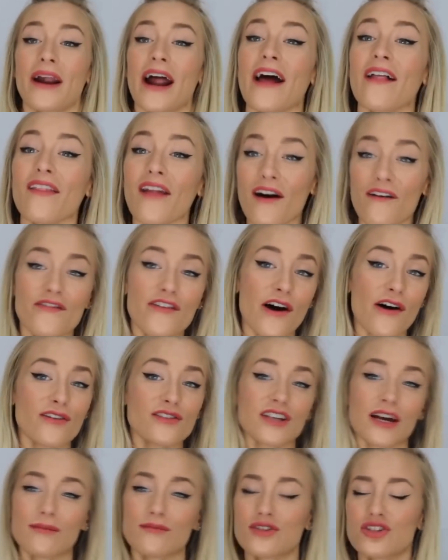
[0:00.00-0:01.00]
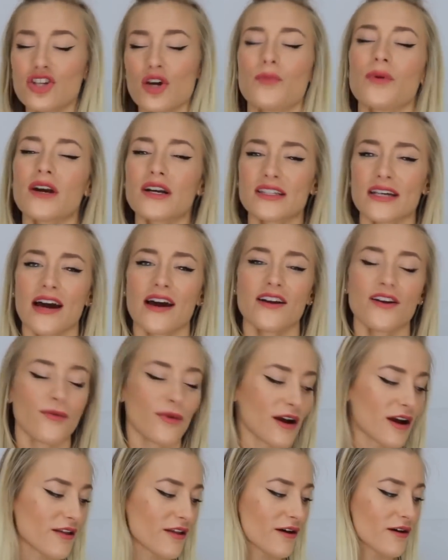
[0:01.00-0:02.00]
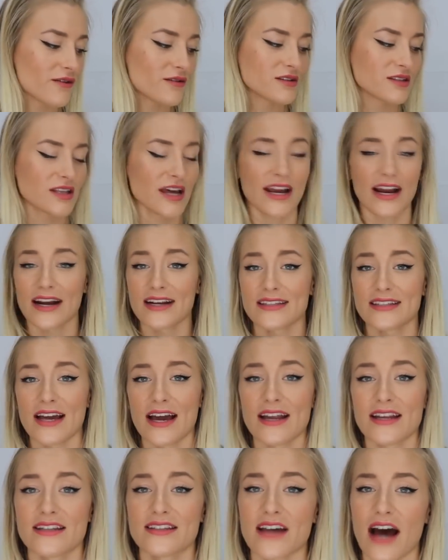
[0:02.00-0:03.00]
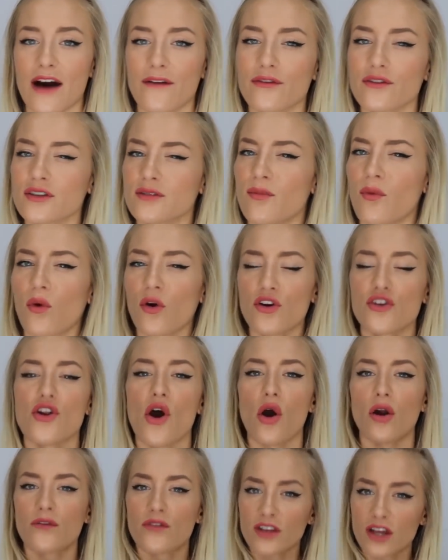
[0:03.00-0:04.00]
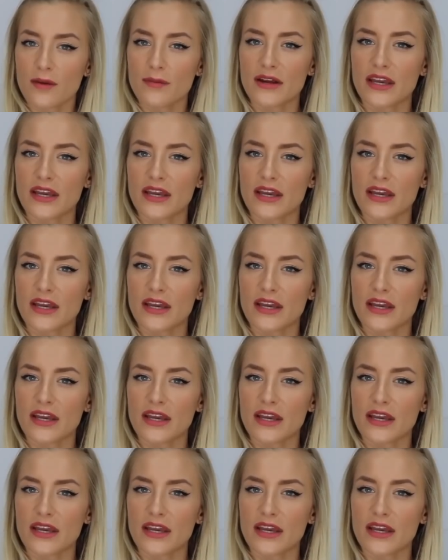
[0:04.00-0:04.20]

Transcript: but I love those. I'm super excited to wear those. Like I said, Zaful's more known for their